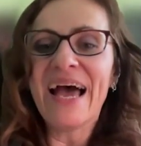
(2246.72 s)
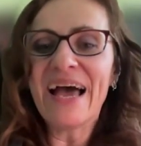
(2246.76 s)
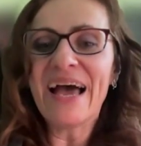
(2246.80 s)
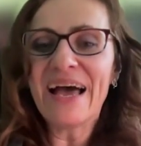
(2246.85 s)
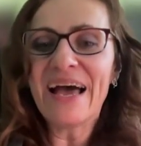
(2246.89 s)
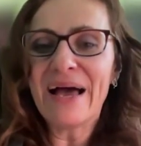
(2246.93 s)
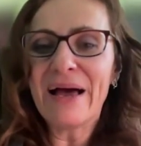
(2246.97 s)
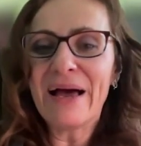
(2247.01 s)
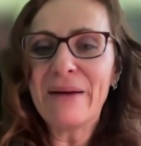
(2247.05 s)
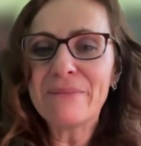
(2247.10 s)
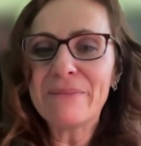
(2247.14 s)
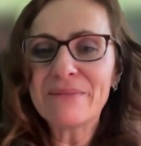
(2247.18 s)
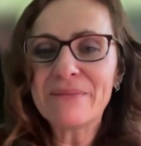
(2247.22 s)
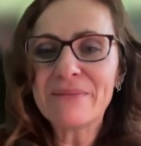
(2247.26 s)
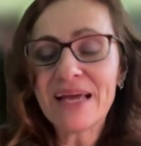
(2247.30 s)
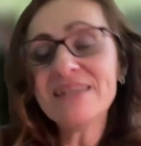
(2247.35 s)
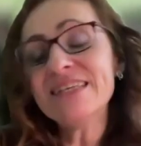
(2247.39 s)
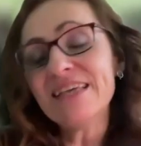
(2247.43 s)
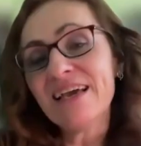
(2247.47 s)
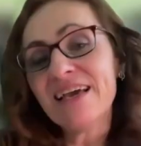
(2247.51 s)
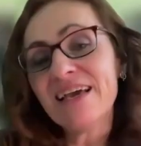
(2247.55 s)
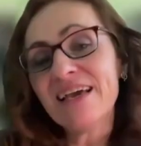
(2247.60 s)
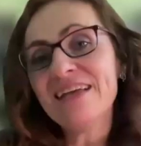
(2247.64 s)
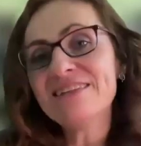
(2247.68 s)

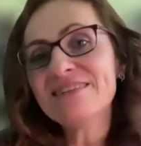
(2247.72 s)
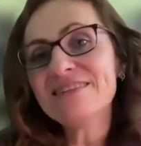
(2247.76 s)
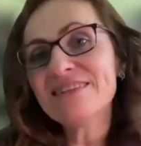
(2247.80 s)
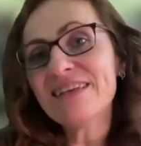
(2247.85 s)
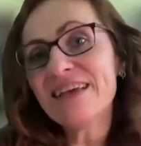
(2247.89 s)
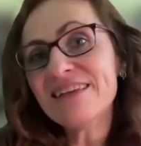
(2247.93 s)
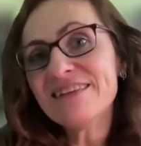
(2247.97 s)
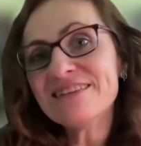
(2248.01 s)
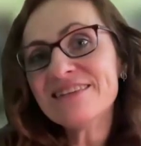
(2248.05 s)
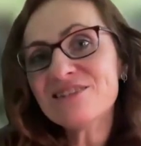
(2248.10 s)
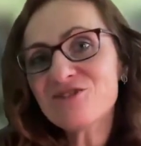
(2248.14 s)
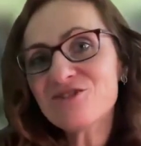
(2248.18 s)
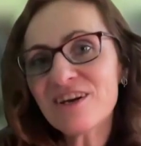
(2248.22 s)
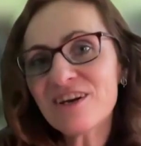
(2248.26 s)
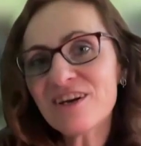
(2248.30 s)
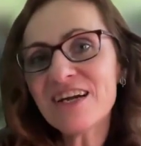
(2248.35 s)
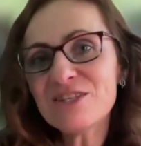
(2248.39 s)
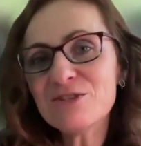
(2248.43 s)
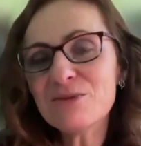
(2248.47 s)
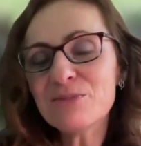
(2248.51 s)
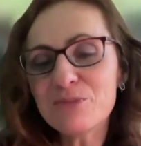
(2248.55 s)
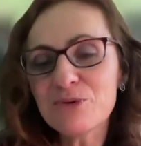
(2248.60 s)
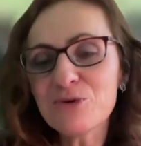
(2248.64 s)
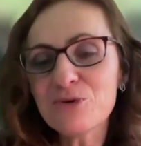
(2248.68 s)
And try
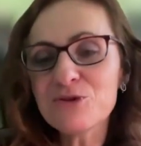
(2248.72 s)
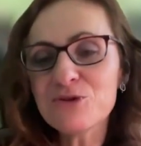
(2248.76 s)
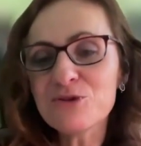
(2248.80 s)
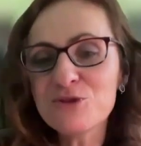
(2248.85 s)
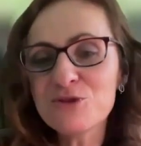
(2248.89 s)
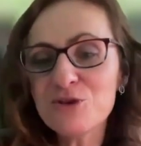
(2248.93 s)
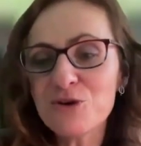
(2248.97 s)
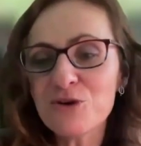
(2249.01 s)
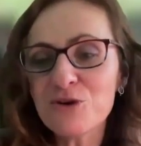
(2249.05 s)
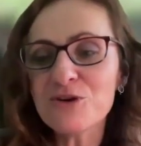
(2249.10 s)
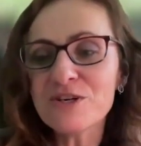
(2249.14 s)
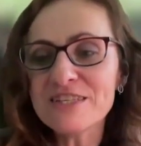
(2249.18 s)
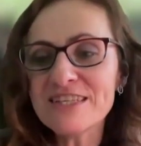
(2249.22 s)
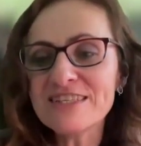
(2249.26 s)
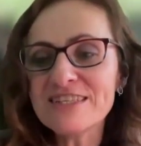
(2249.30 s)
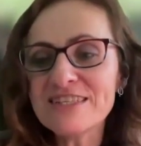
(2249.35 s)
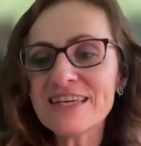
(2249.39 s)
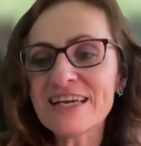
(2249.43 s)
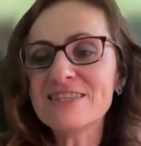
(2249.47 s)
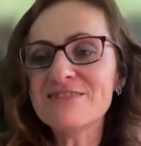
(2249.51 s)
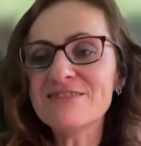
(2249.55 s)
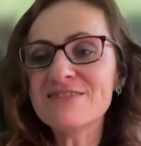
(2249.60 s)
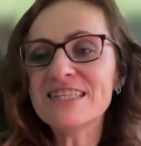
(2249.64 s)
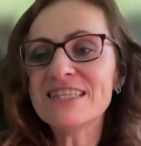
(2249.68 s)
to put your
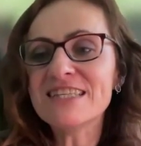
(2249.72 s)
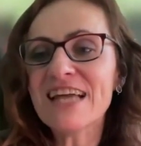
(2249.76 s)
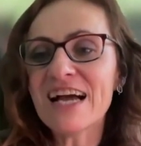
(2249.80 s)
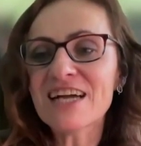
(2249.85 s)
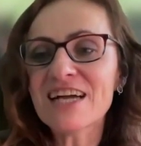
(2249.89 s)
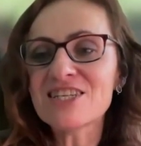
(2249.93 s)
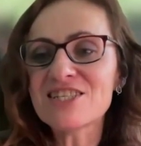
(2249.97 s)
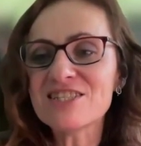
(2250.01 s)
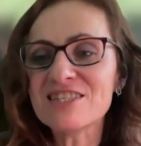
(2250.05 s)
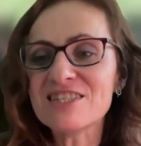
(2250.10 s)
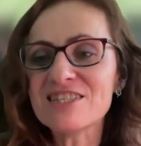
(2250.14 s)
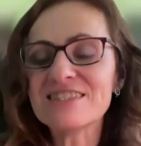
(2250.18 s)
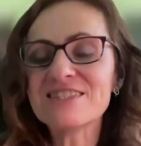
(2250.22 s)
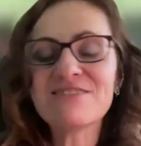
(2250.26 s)
detectives in action.